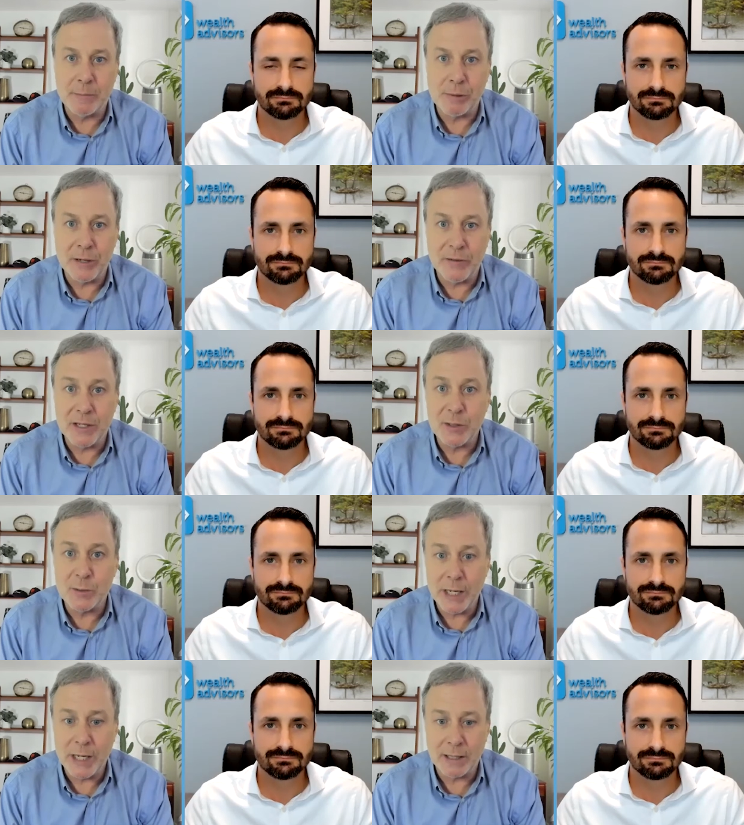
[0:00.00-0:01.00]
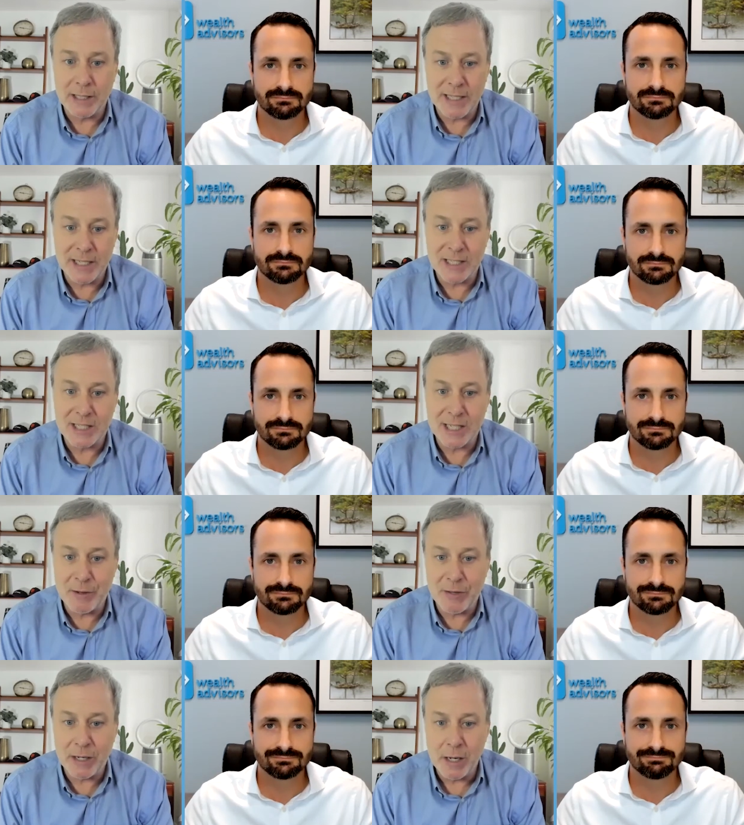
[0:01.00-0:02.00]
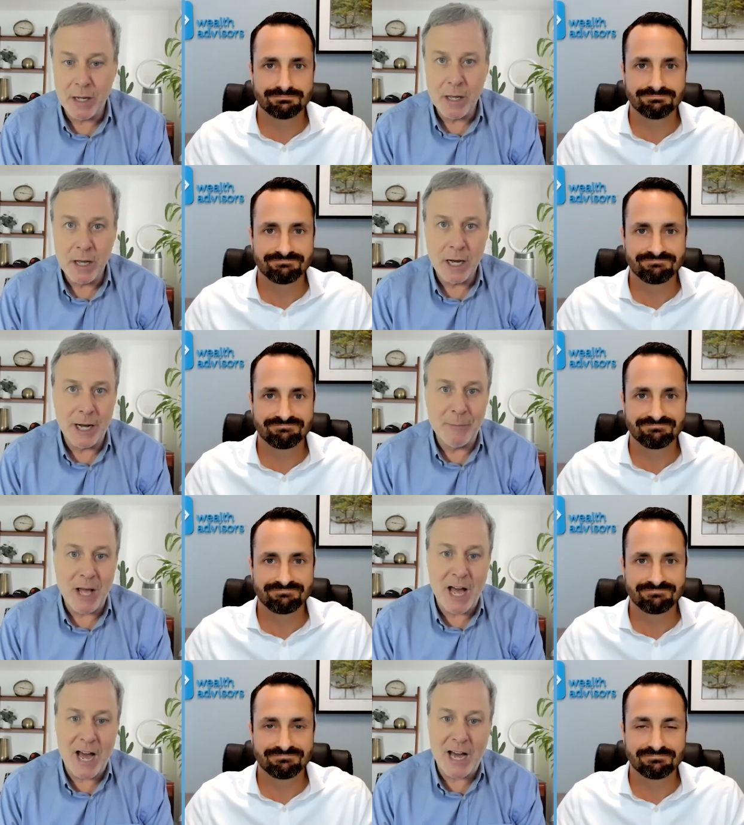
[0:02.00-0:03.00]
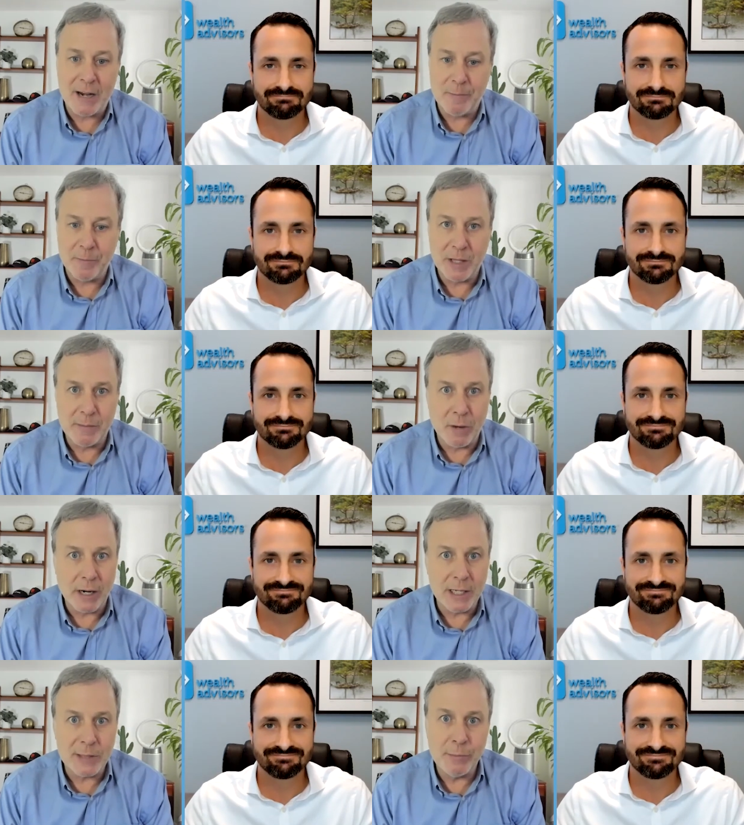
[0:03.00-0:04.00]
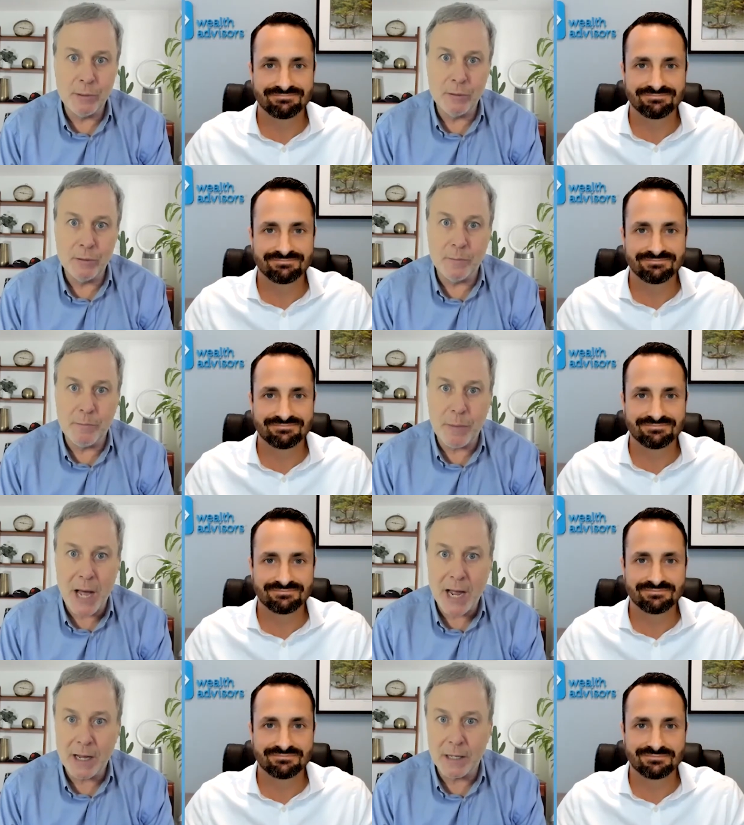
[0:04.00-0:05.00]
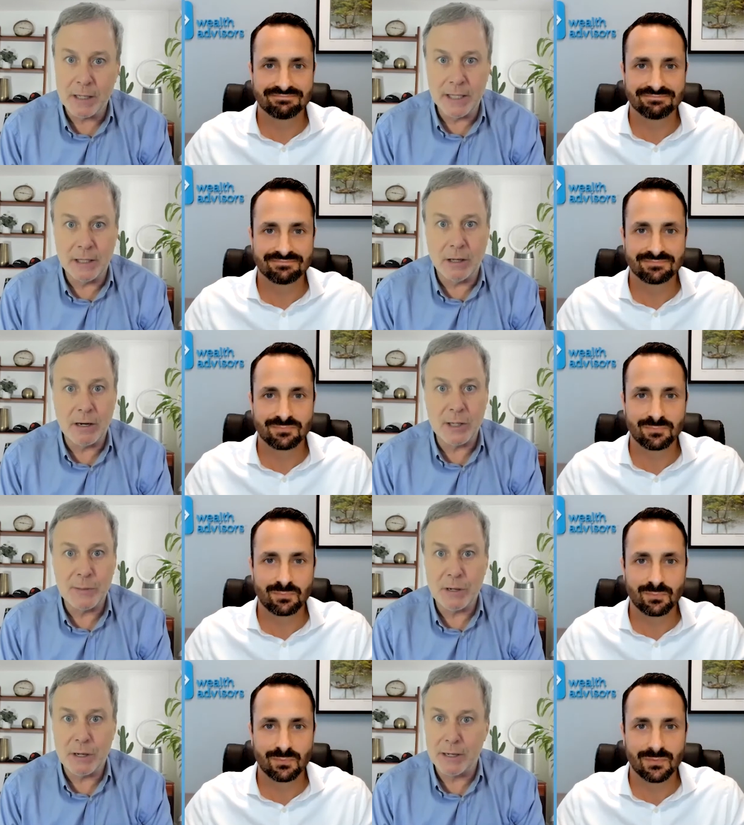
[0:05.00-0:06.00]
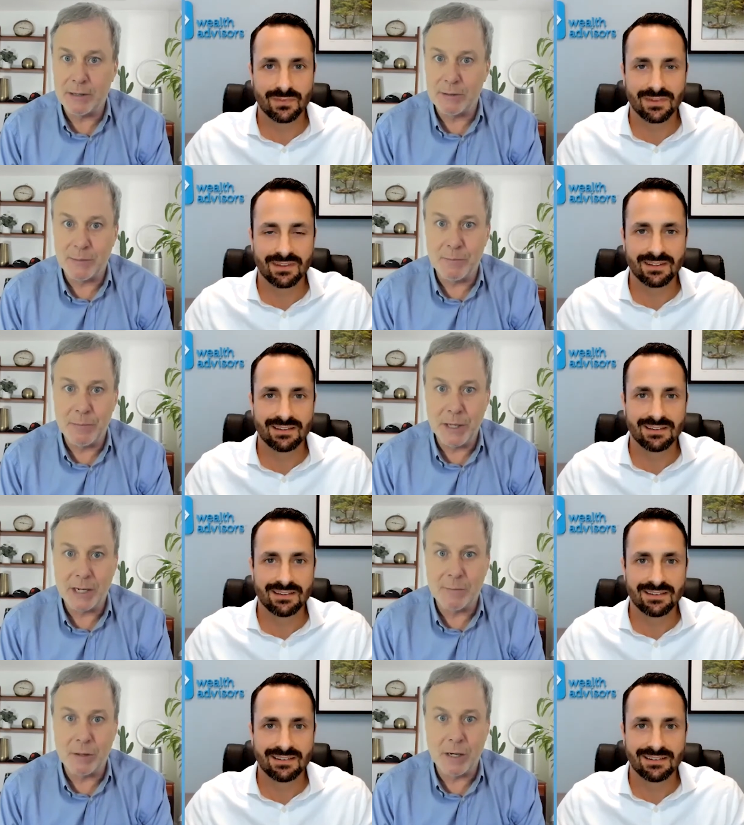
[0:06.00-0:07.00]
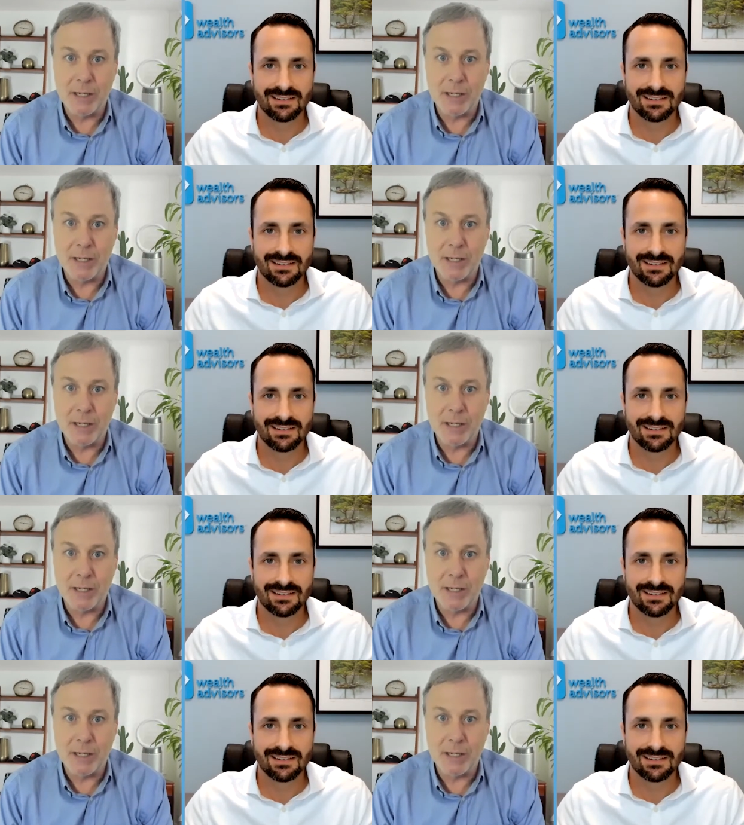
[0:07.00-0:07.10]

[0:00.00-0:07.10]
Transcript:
Speaker 1: the previous week. Let's hit some of it. Um, Adam, the markets pulled back in large part. There was a big number